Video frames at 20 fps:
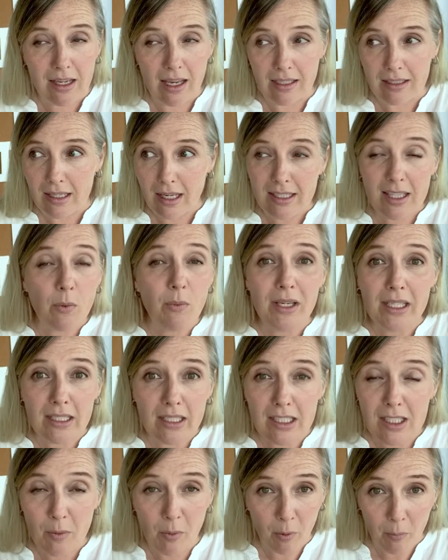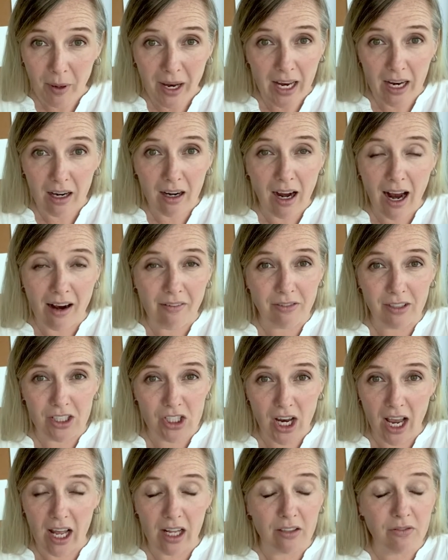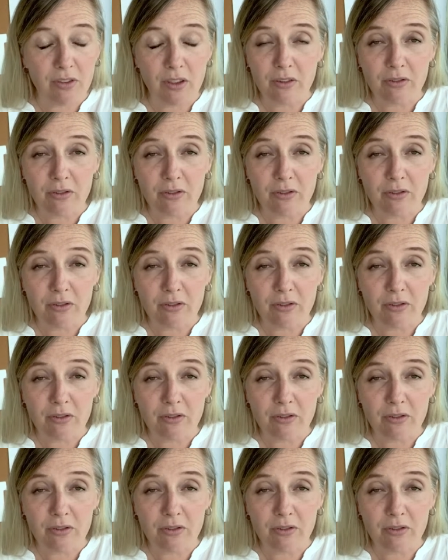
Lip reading: It says that we need to prepare every child for